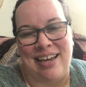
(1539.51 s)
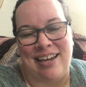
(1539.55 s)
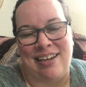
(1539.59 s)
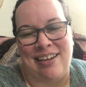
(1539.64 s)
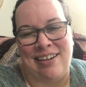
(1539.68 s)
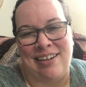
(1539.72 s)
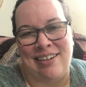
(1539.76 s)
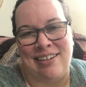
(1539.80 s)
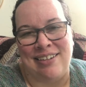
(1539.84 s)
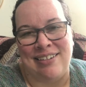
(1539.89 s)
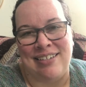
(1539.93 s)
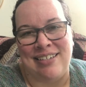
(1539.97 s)

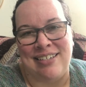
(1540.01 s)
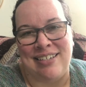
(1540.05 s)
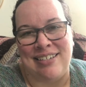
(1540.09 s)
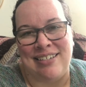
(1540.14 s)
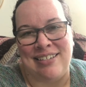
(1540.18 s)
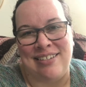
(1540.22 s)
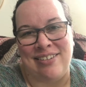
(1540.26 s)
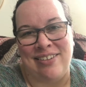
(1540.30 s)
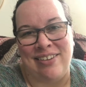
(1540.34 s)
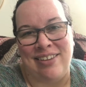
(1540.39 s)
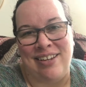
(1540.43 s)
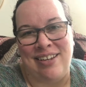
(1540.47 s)
and
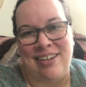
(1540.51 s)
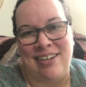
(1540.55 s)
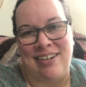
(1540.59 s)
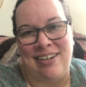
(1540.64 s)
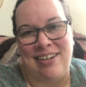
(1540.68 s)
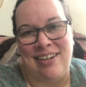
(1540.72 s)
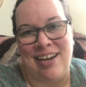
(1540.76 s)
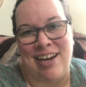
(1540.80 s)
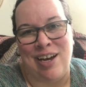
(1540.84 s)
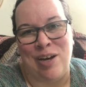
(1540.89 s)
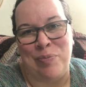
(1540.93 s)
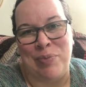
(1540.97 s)
until
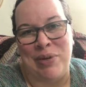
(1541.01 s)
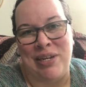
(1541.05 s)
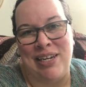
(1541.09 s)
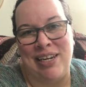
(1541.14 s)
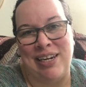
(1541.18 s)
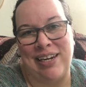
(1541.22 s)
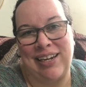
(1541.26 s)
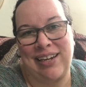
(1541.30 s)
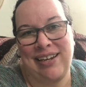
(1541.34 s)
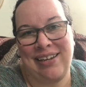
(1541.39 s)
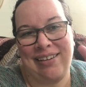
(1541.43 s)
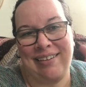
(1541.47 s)
then, happy
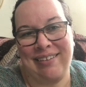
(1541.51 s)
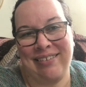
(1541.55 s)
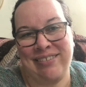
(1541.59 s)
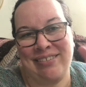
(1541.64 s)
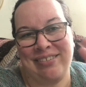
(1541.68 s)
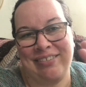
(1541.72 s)
knitting!